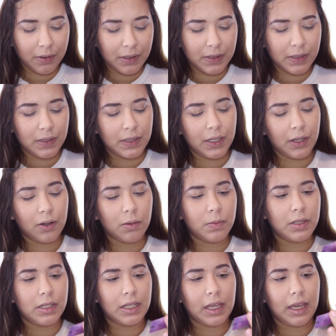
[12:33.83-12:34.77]
This is the
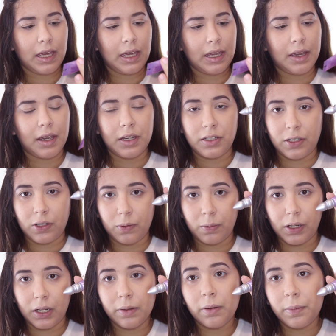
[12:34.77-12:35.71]
Urban Decay eyeshadow
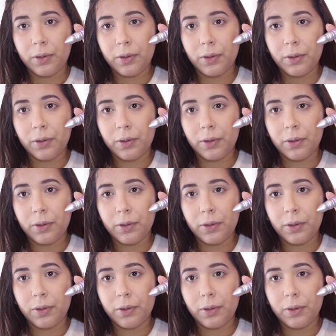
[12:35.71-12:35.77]
primer